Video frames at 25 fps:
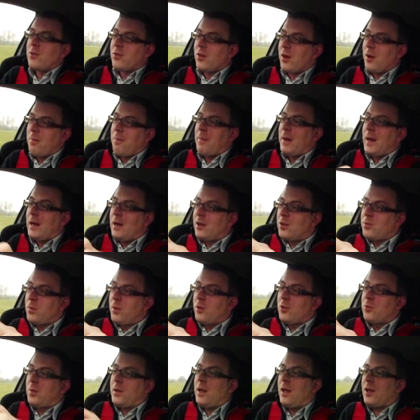trying to manage
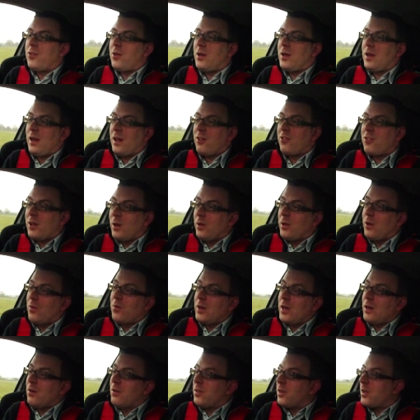wheel spin there, so you can unsettle the
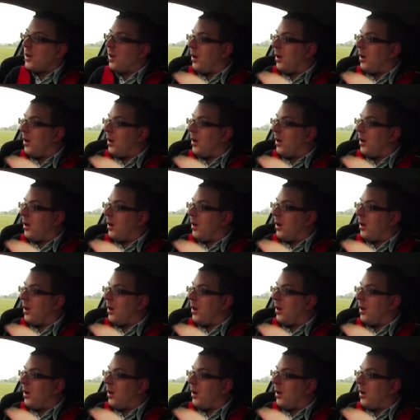rear of